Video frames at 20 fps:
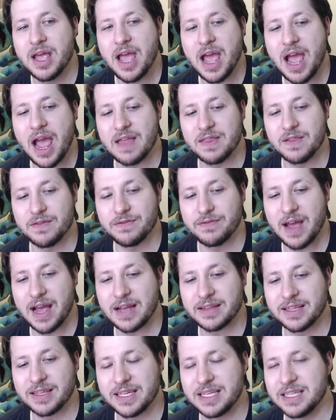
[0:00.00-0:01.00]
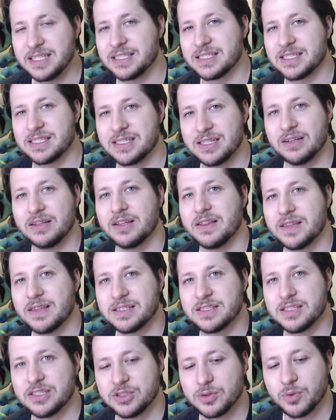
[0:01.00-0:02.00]
And the fact that he's still in this
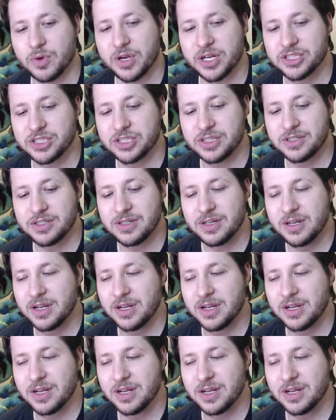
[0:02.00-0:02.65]
situation